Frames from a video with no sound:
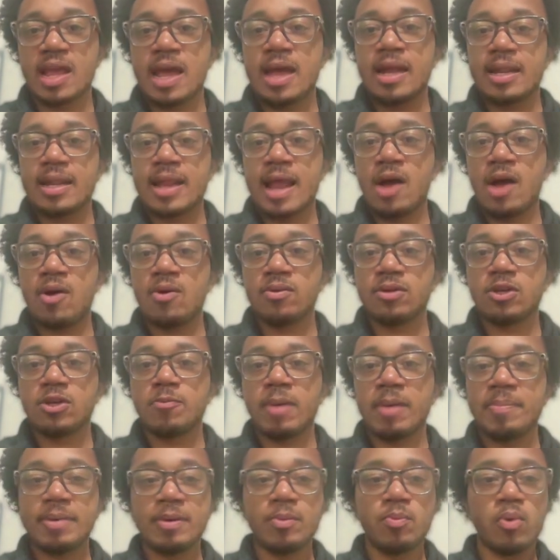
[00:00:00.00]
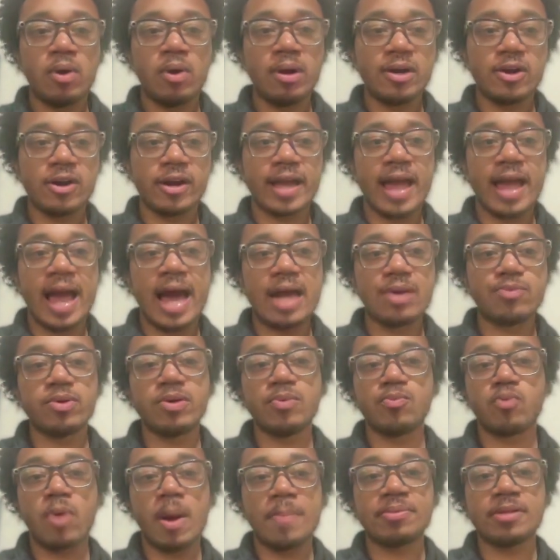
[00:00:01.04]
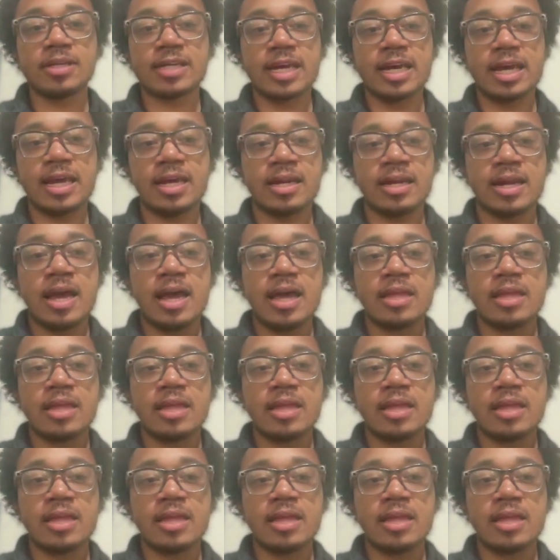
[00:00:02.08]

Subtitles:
Now, you may be wondering, how do we replicate